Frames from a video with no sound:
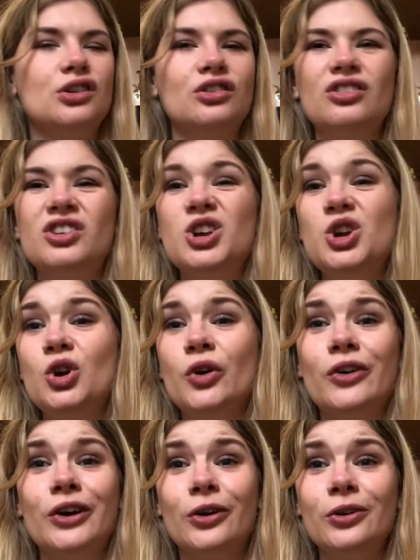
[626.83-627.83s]
just
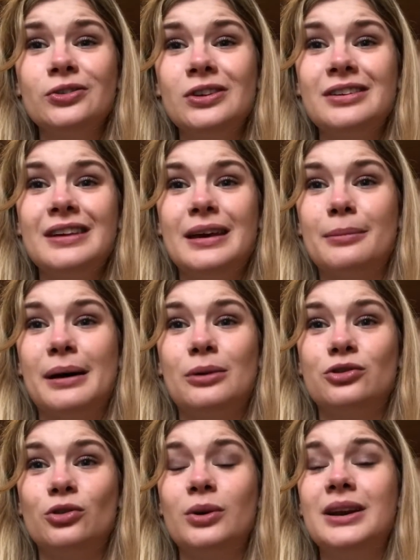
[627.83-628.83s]
curiosity
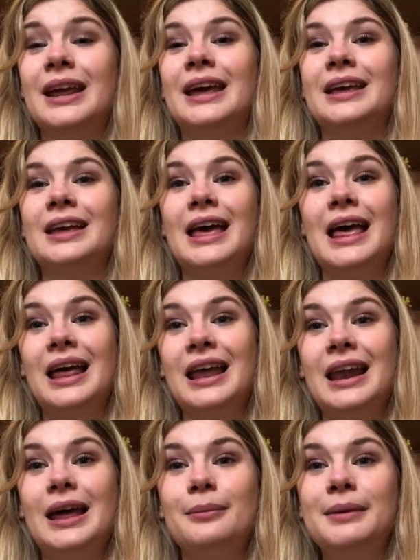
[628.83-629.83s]
about joining,
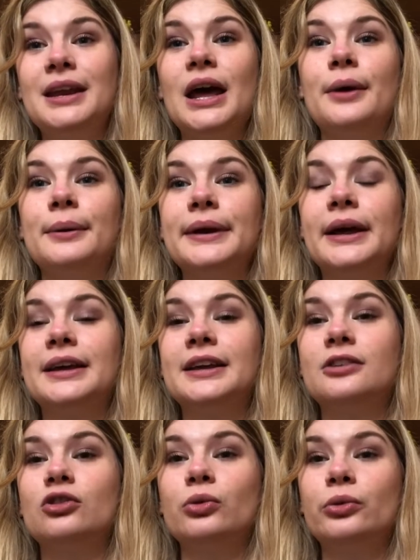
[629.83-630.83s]
let me know and I
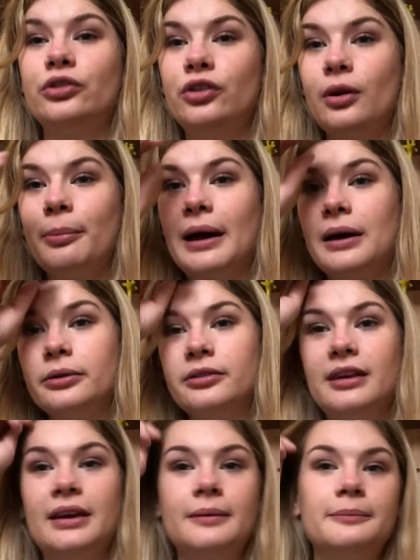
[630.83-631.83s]
can talk to you
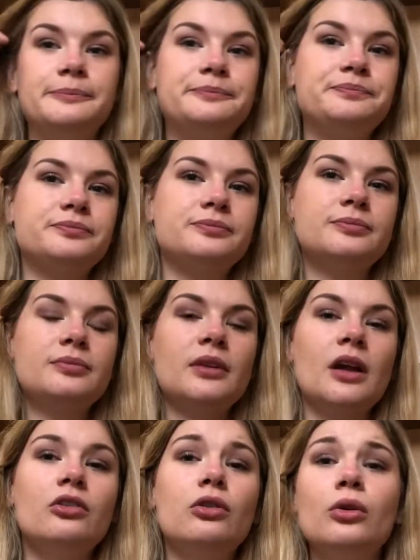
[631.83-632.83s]
about it.
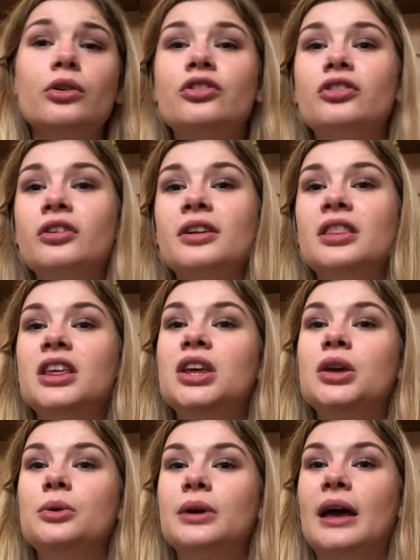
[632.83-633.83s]
As long as you're in the
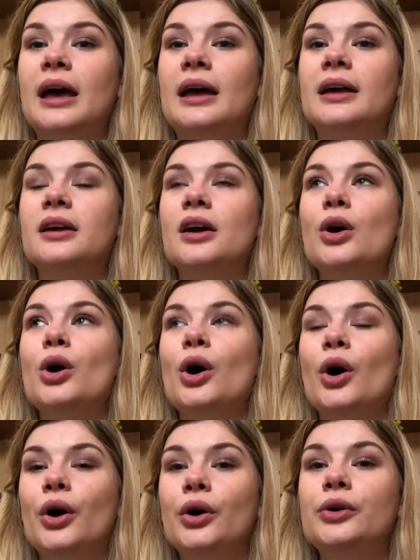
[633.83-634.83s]
U K,
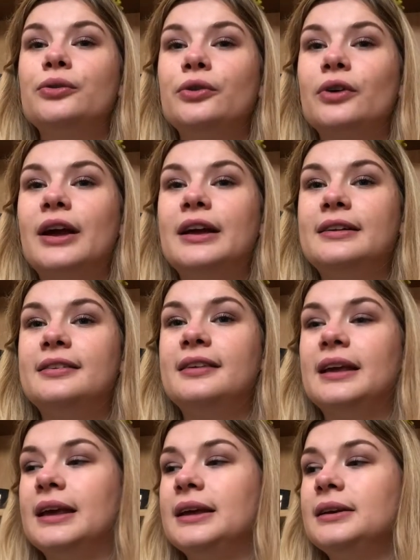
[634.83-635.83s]
over
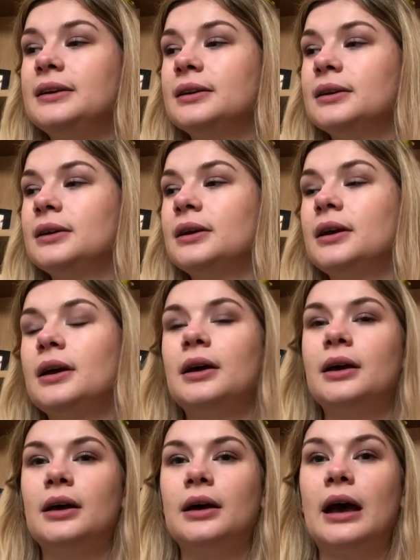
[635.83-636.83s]
eighteen,
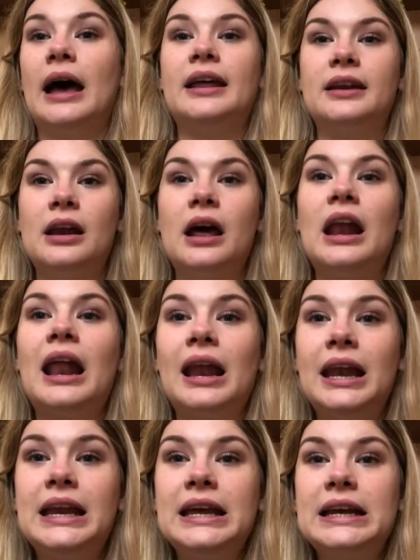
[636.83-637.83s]
and
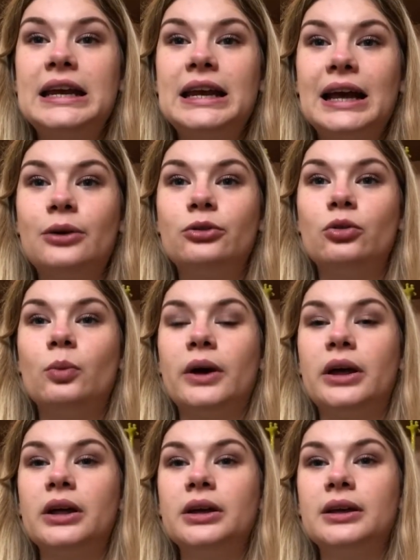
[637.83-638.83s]
legally allowed to
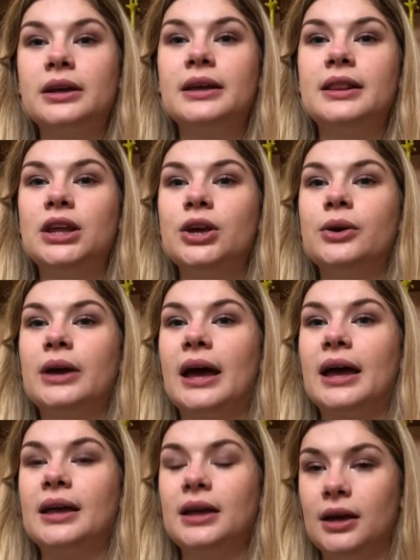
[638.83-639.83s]
work in the U
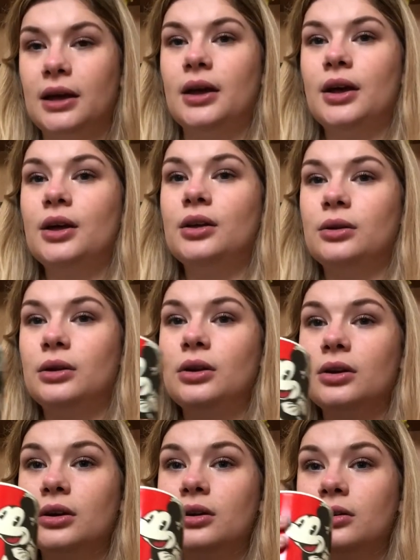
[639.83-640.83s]
K,
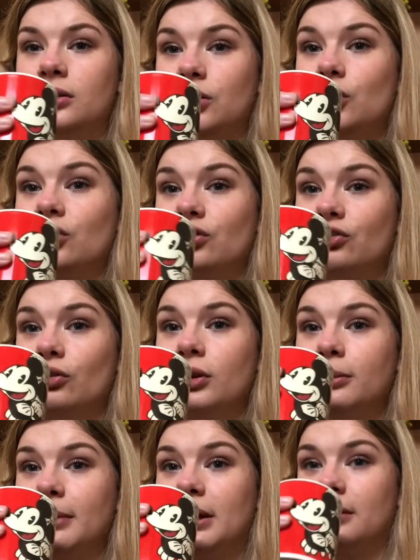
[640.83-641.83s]
you can, you can
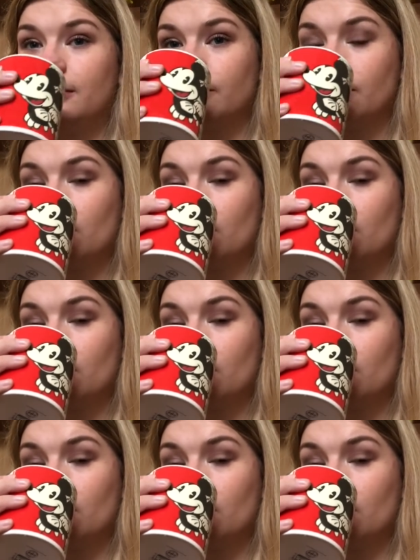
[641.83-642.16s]
join me.